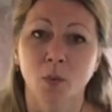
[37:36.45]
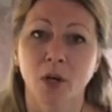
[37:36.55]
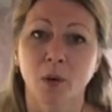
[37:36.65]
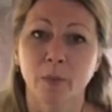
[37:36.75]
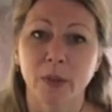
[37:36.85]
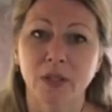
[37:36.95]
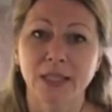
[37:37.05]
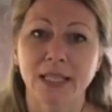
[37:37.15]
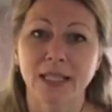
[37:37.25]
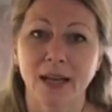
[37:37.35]
We are
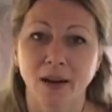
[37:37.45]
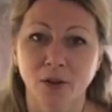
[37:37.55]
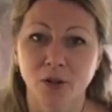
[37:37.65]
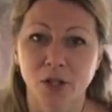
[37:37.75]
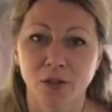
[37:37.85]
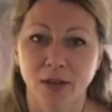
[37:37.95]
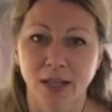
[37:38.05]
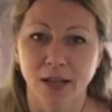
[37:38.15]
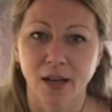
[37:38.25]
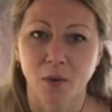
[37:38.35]
building an energy
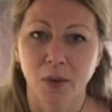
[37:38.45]
right now.